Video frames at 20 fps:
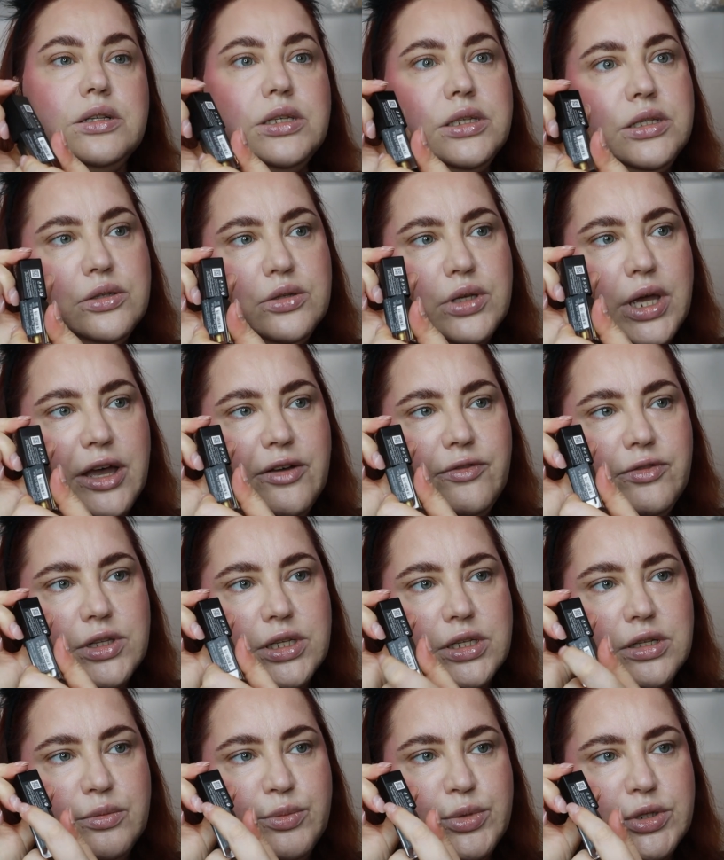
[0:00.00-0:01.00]
You have a
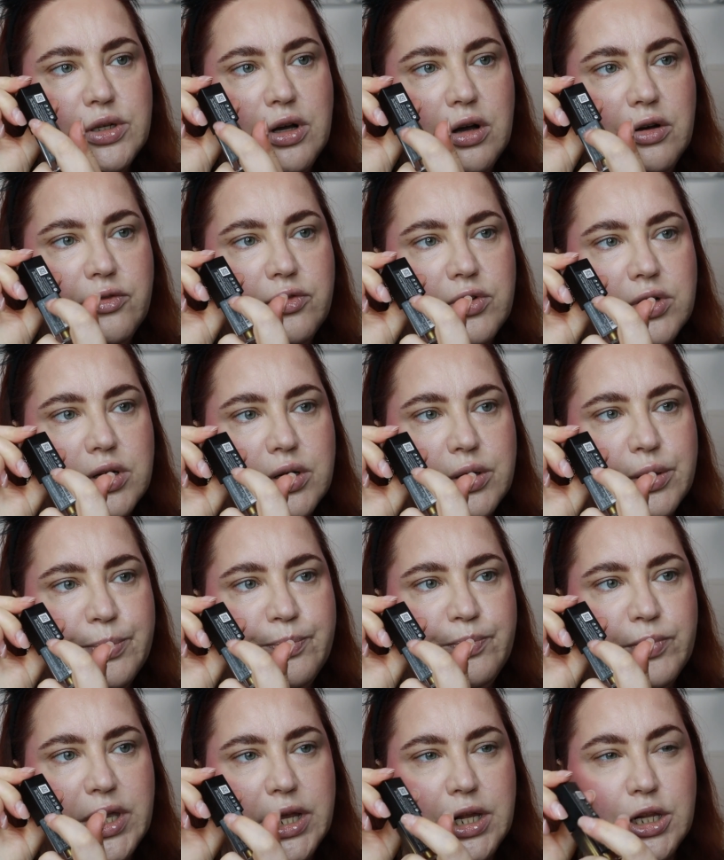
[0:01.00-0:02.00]
little bit of
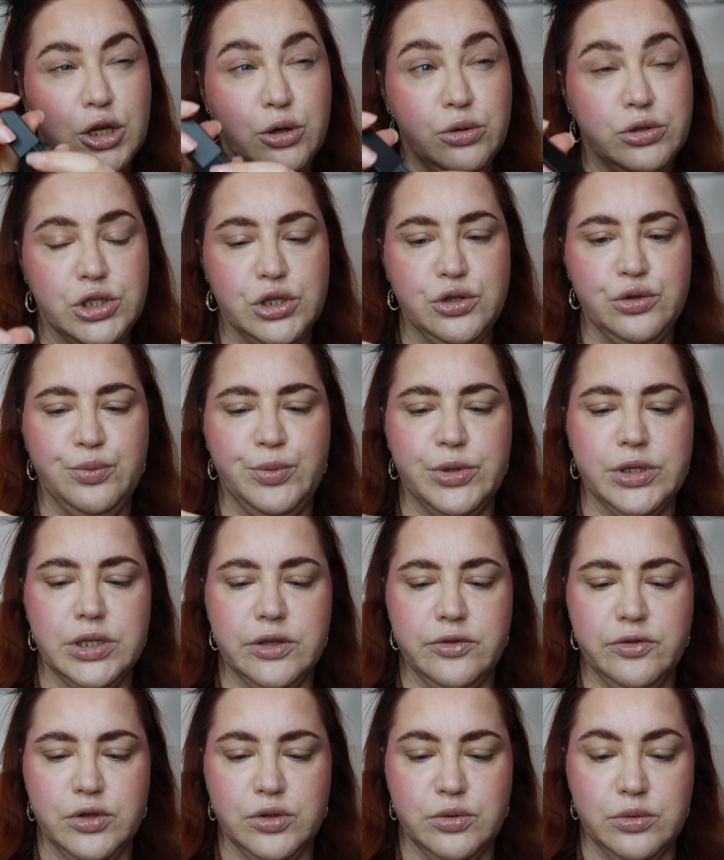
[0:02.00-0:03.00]
like closure, but
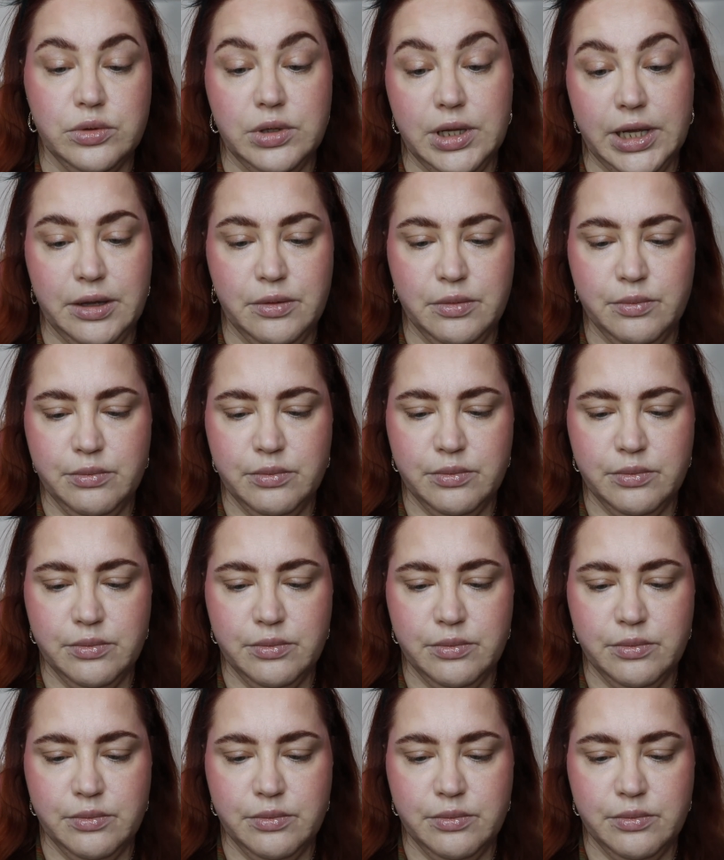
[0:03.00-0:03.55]
if you like